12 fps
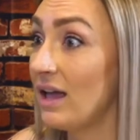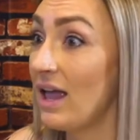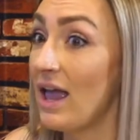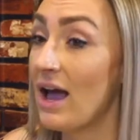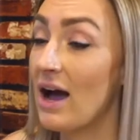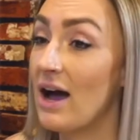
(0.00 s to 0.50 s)

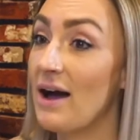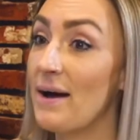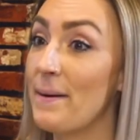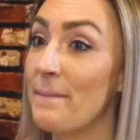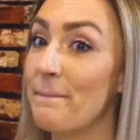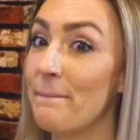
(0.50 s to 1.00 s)
Okay.
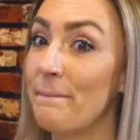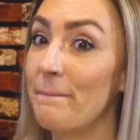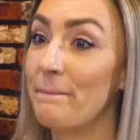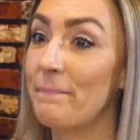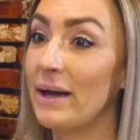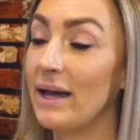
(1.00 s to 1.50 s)
Um,
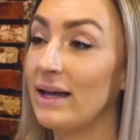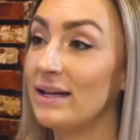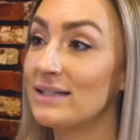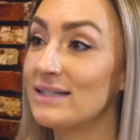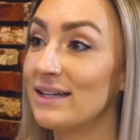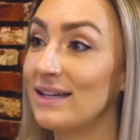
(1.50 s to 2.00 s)

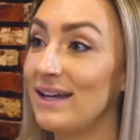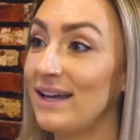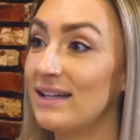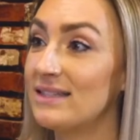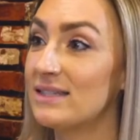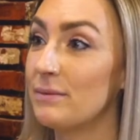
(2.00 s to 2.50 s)
but
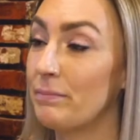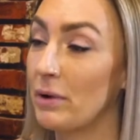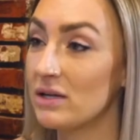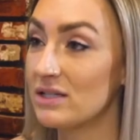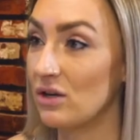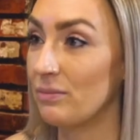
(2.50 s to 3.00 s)
it's
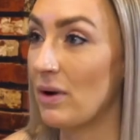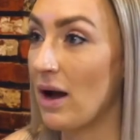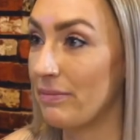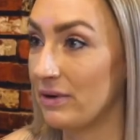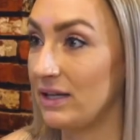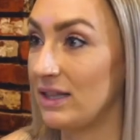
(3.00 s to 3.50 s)
personal
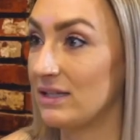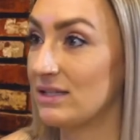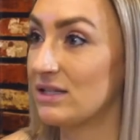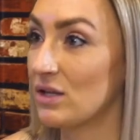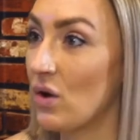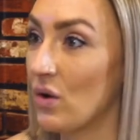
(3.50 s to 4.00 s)
property that's
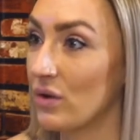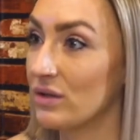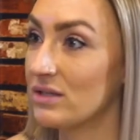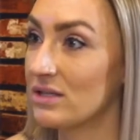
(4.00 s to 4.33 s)
sold,